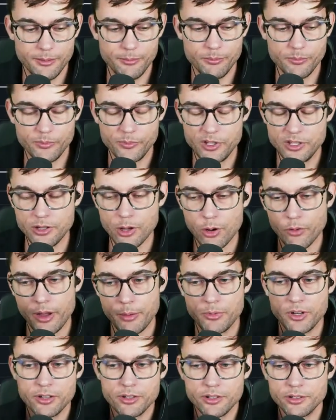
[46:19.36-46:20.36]

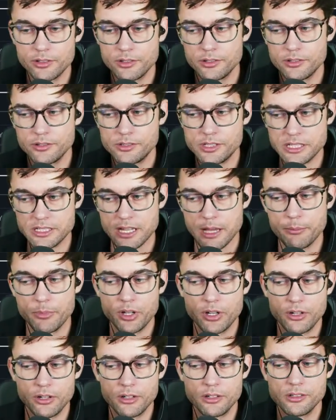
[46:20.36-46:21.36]
November,
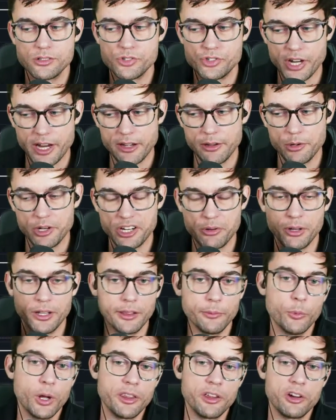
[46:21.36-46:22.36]
December, January,
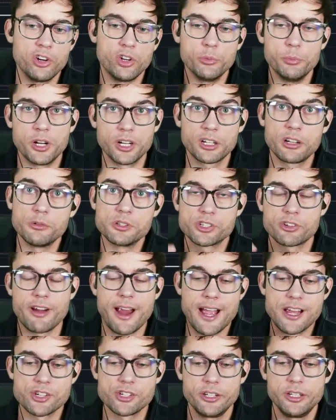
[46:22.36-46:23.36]
while the whole market was
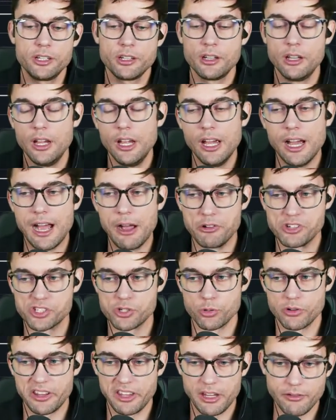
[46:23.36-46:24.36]
crashing, I was
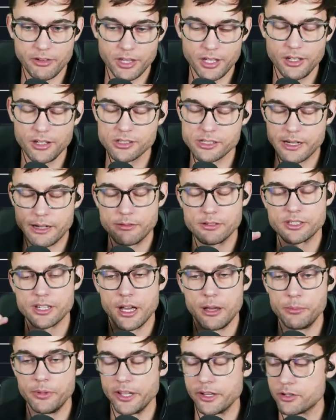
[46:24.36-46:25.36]
shorting everything. So I was up
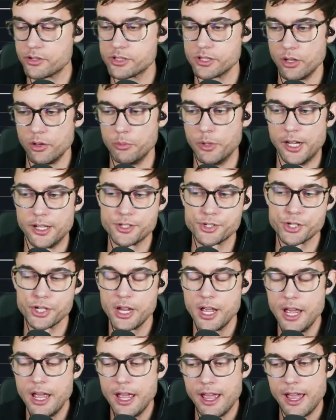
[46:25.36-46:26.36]
like so much.
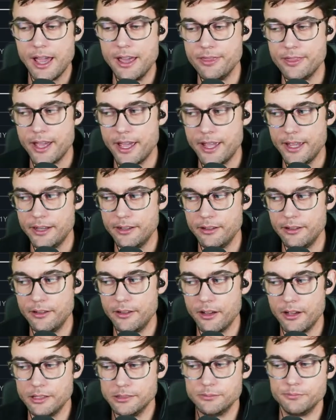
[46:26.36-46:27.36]
And then
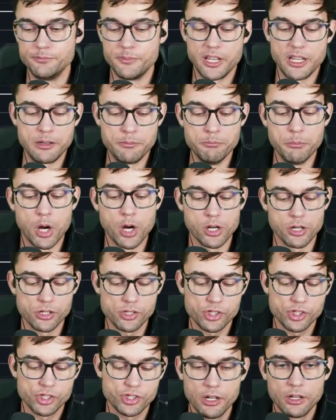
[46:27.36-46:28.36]
in
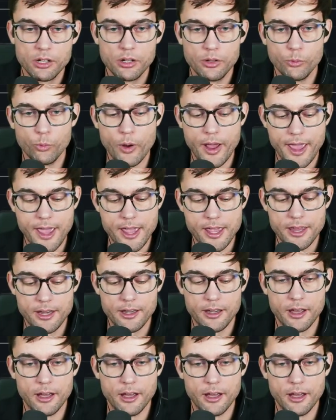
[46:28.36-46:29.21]
March, when